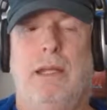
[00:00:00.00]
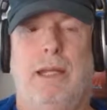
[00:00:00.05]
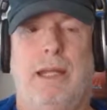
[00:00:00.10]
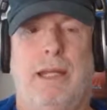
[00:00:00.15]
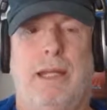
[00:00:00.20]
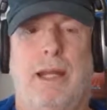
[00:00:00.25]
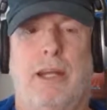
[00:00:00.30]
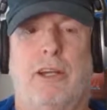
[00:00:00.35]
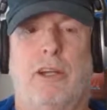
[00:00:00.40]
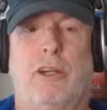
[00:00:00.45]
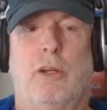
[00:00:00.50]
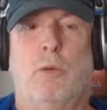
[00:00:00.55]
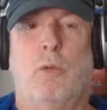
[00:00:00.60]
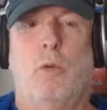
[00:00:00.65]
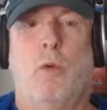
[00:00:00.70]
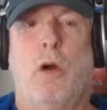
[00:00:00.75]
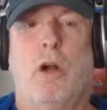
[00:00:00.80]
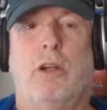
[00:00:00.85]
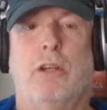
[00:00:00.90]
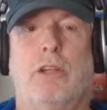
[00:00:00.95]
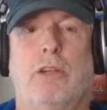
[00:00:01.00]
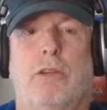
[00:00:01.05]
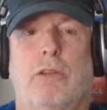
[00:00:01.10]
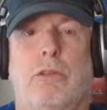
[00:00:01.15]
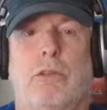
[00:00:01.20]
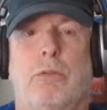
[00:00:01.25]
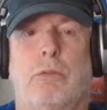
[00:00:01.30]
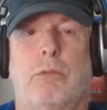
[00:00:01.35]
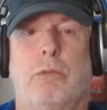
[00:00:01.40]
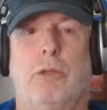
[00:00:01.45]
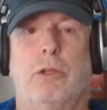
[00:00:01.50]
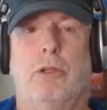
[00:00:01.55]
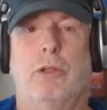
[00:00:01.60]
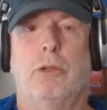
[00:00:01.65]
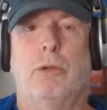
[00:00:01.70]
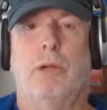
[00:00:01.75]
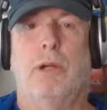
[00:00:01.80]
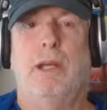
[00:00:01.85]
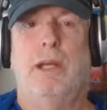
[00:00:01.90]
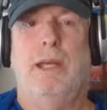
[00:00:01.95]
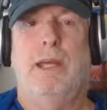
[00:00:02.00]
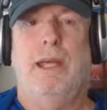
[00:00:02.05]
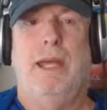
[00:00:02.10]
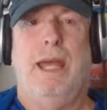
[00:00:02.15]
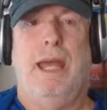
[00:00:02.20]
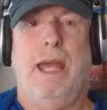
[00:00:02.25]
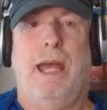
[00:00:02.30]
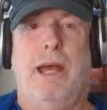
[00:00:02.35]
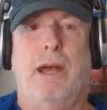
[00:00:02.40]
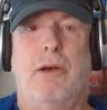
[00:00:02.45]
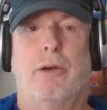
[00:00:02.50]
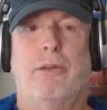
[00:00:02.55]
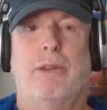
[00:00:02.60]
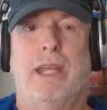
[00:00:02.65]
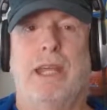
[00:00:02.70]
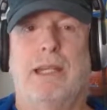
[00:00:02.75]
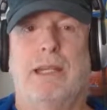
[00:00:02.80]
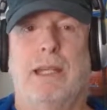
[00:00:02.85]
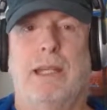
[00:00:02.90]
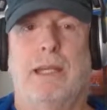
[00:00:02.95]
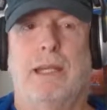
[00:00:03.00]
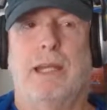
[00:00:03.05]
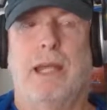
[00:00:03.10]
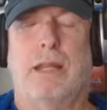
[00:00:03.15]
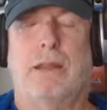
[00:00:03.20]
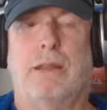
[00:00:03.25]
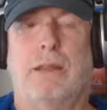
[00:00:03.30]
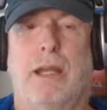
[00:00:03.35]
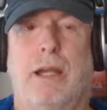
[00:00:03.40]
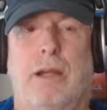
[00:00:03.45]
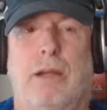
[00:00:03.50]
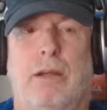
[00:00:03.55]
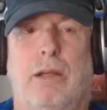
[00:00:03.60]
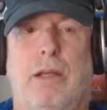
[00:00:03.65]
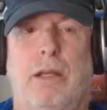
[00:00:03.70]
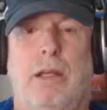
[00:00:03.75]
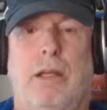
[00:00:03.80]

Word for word: And I'm going to walk you through how they can get there.